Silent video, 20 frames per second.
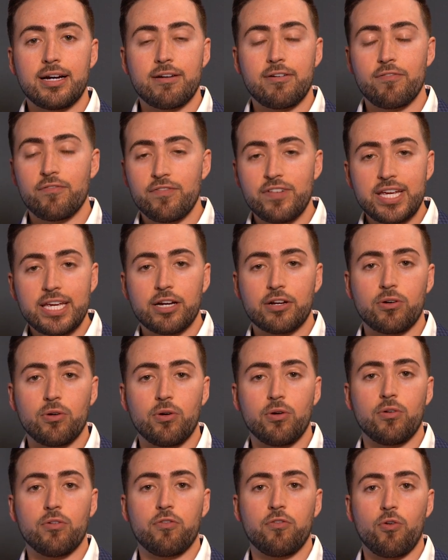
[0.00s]

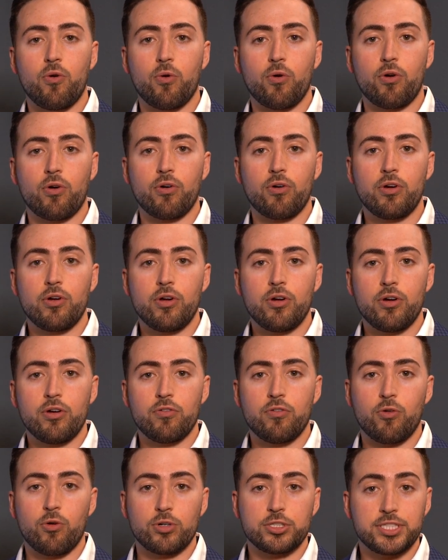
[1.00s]
vehicle for
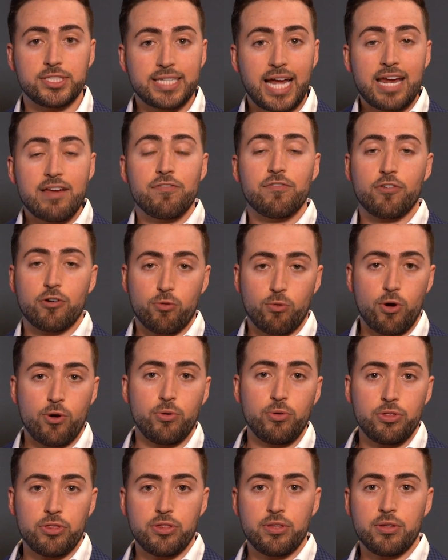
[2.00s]
safe
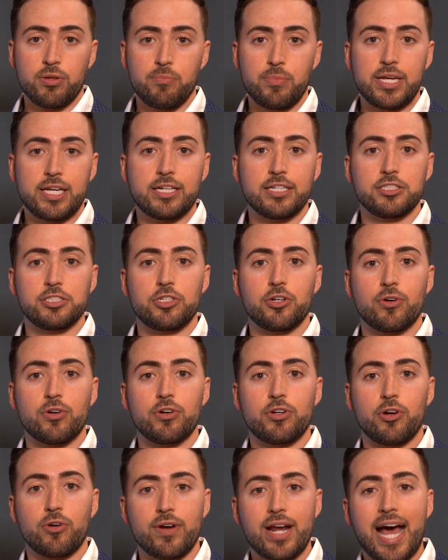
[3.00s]
growth, because
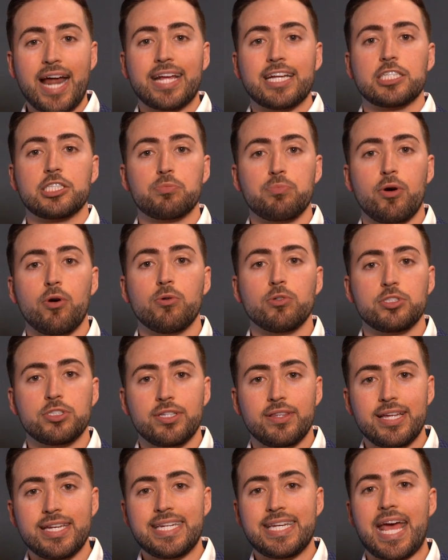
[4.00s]
you're not exposed
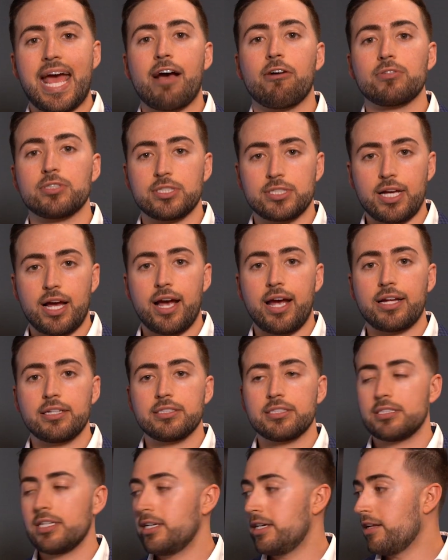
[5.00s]
to the
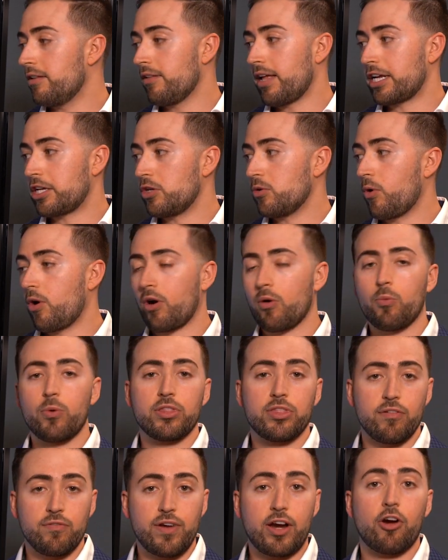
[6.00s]
downsides like you are
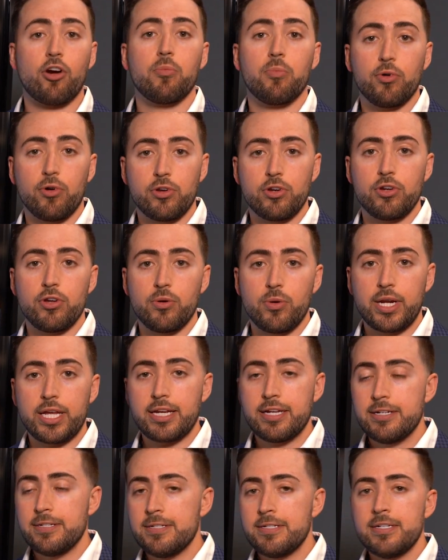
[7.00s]
with a variable
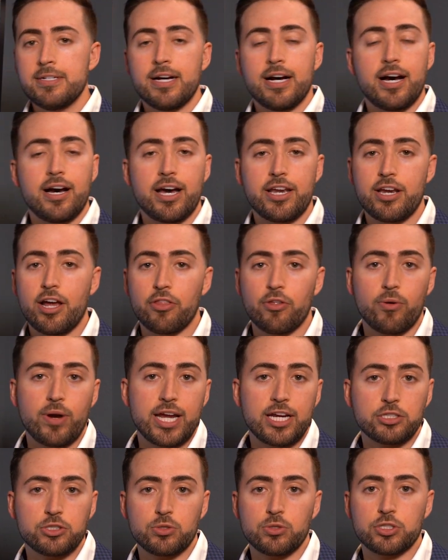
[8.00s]
annuity. Another
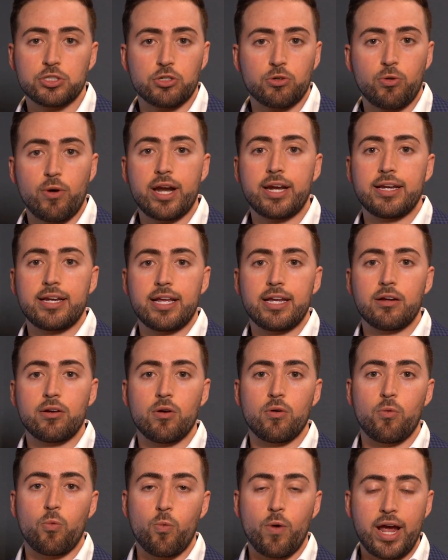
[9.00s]
interest
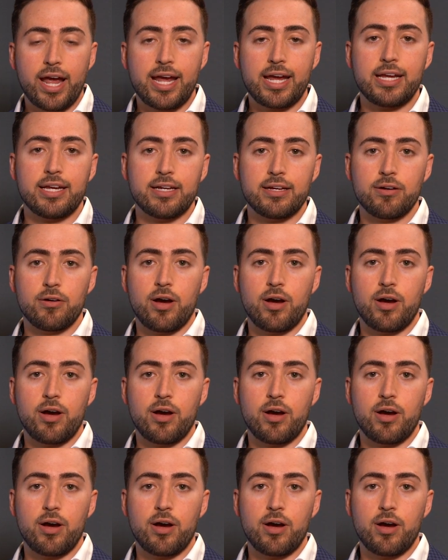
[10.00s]
crediting way